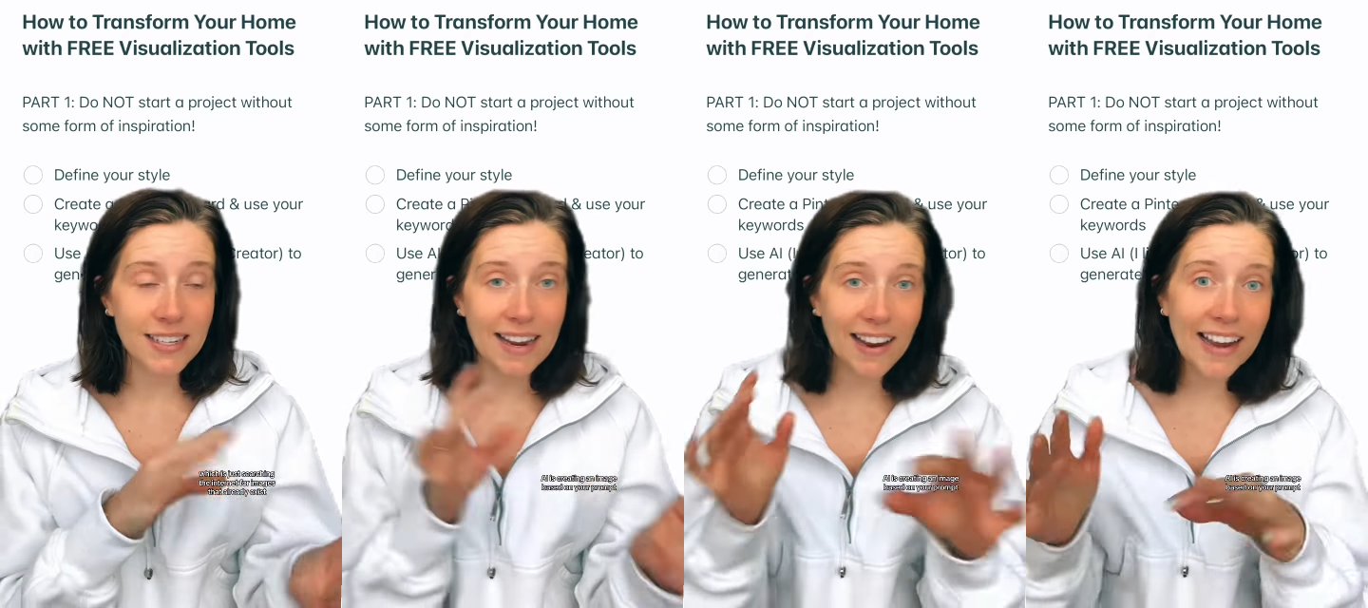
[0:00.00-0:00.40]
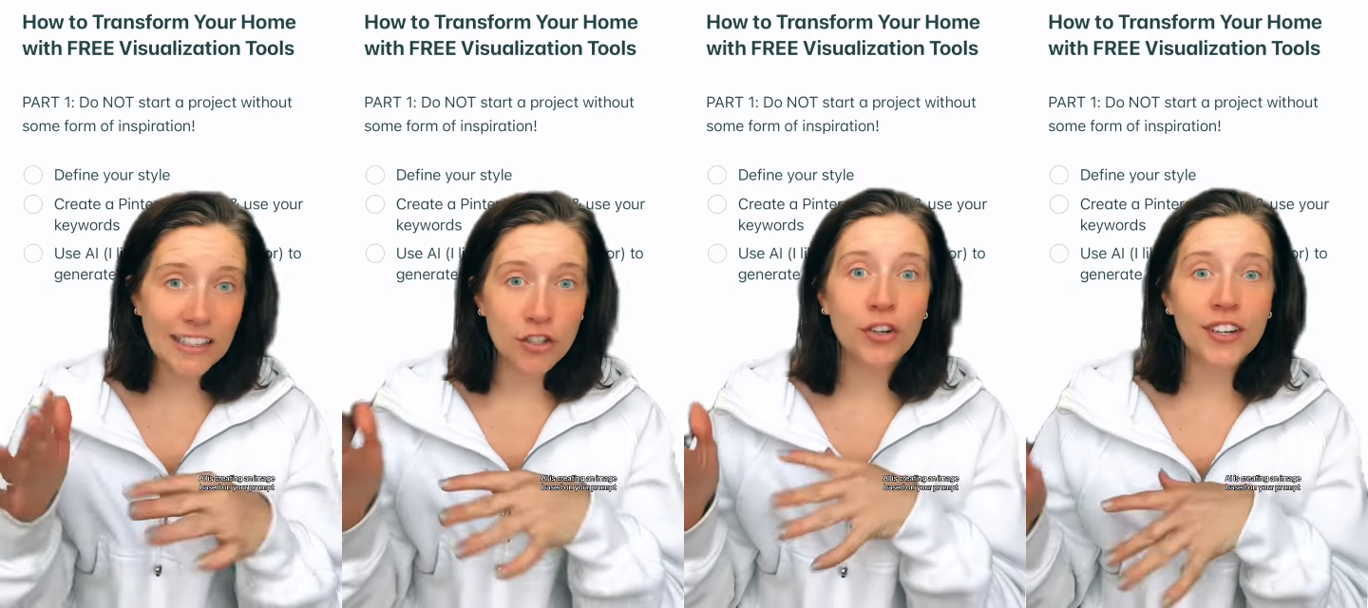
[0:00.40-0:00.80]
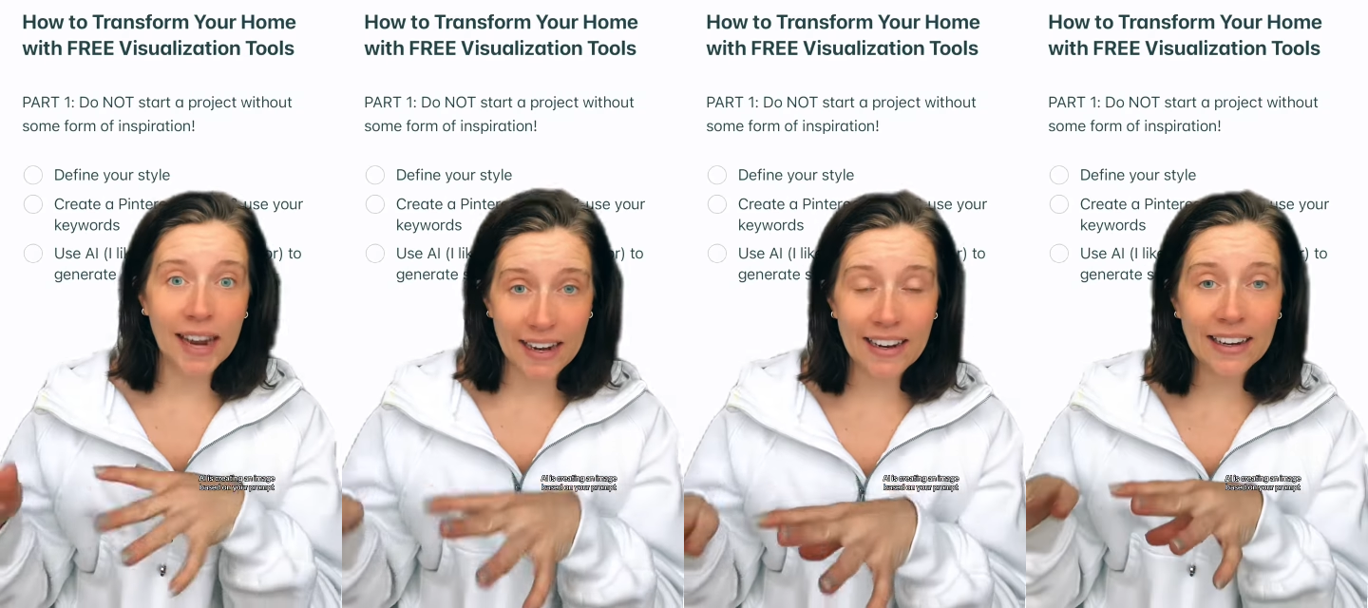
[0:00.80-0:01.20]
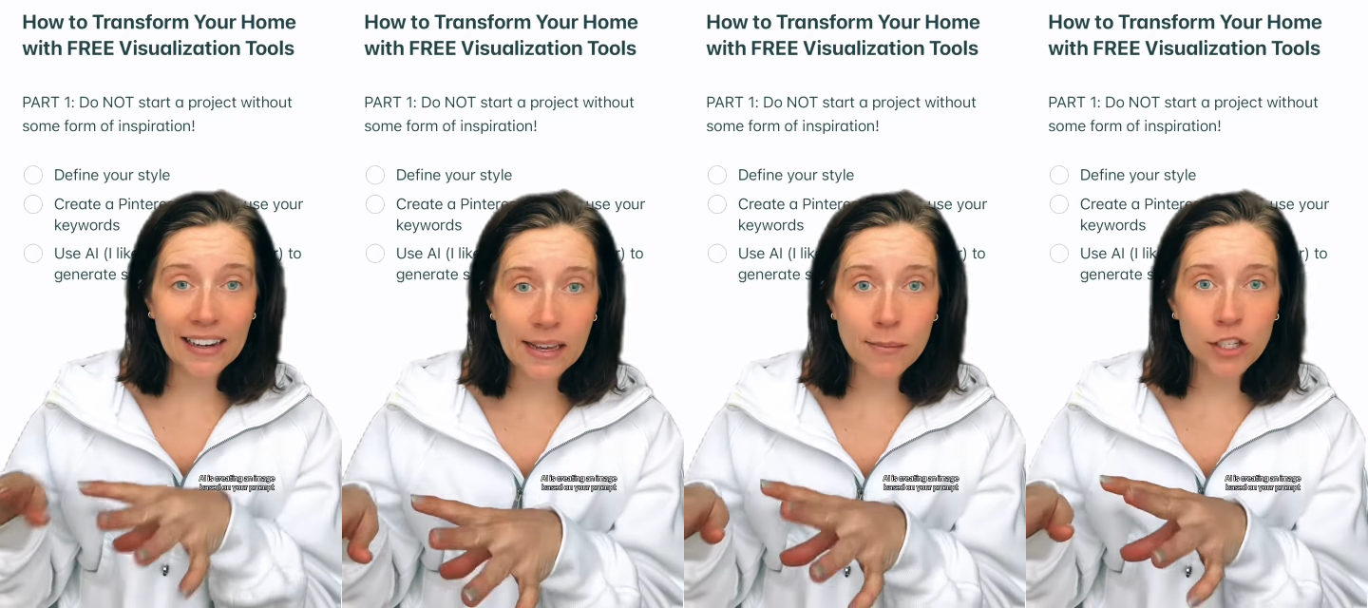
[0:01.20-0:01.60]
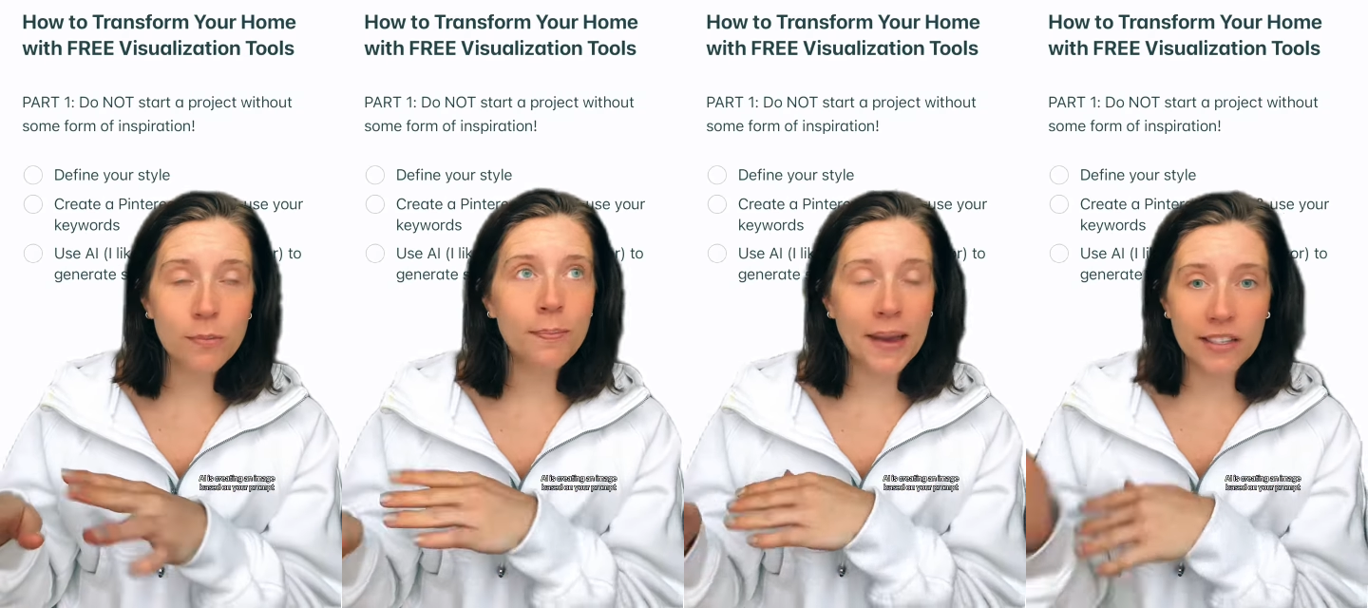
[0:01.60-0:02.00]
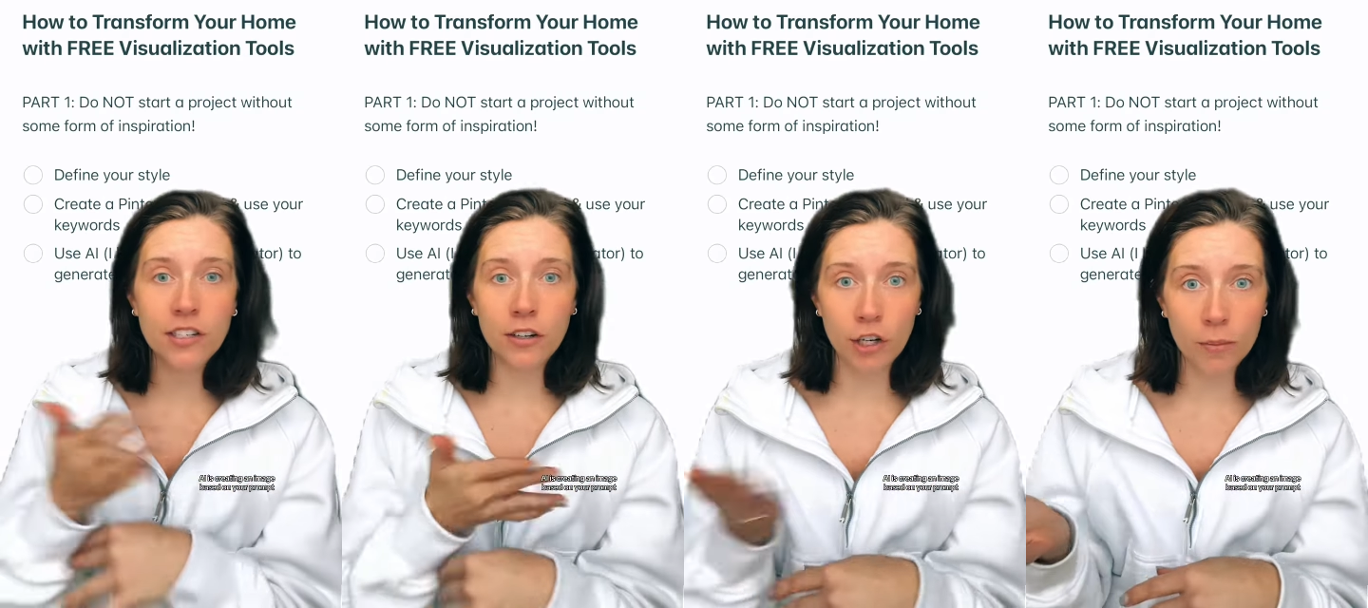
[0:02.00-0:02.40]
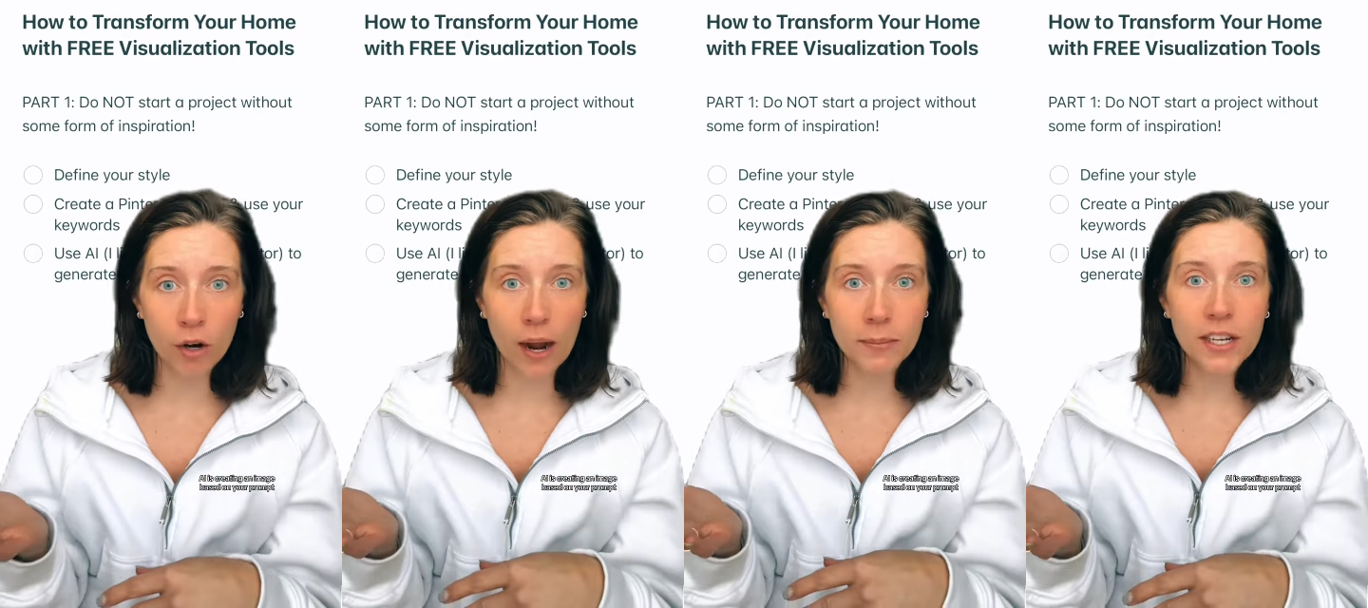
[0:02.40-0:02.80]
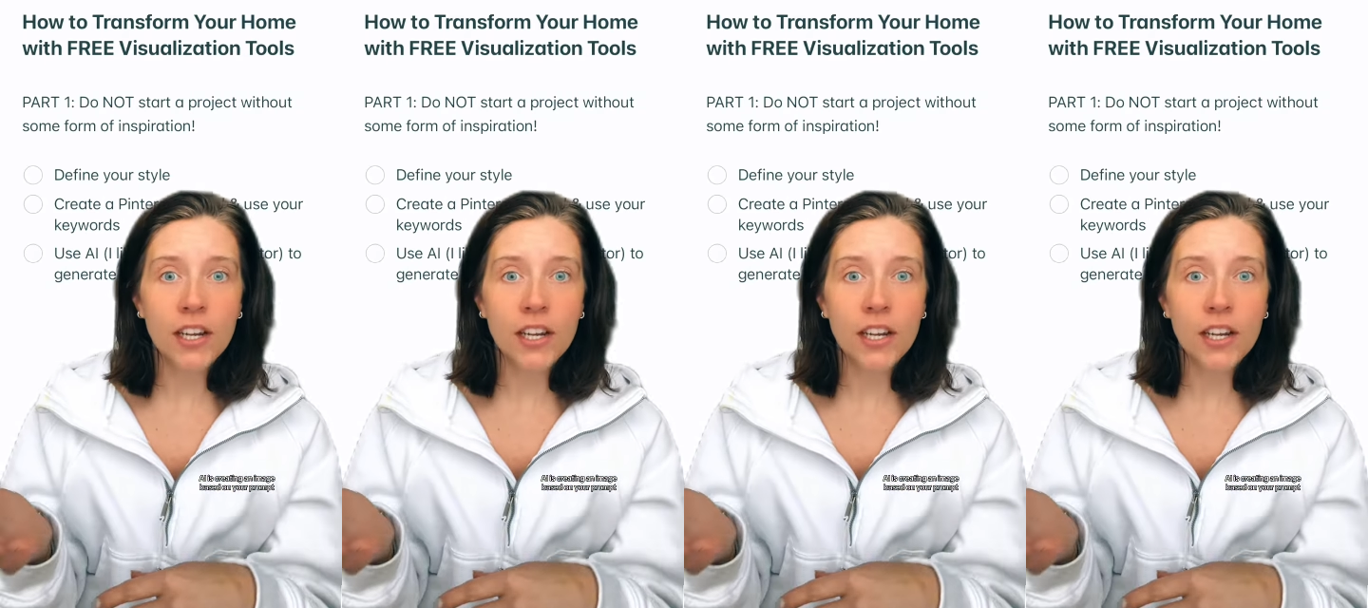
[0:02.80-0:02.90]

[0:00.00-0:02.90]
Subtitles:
AI is creating an image based on your prompt.